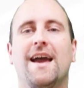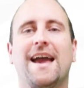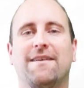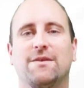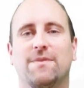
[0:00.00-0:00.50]

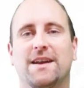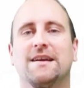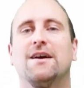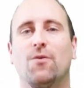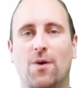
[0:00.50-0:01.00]
Hey
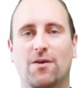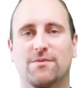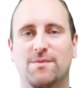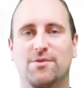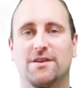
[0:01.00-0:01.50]
everybody,
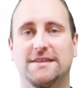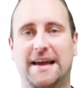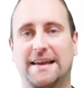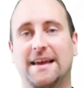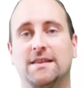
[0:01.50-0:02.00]
welcome to Bura
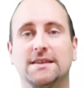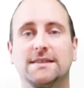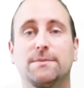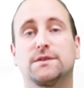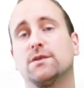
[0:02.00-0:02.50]
Tech. In this
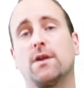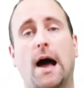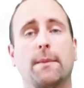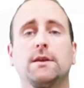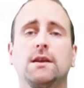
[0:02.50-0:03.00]
episode,
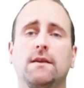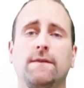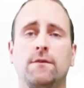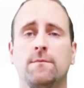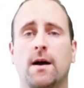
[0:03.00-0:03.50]
I'm gonna
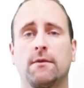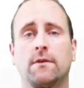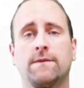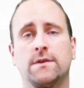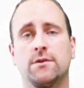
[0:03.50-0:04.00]
give you my
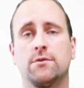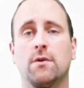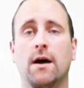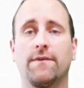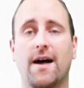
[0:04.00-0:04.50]

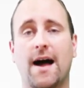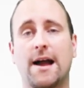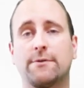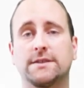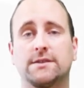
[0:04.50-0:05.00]
review of
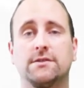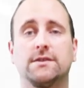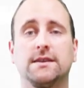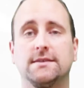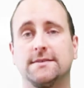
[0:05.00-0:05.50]
iOS
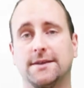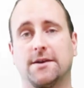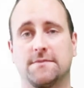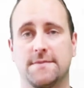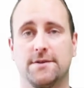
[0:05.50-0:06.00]
13's dark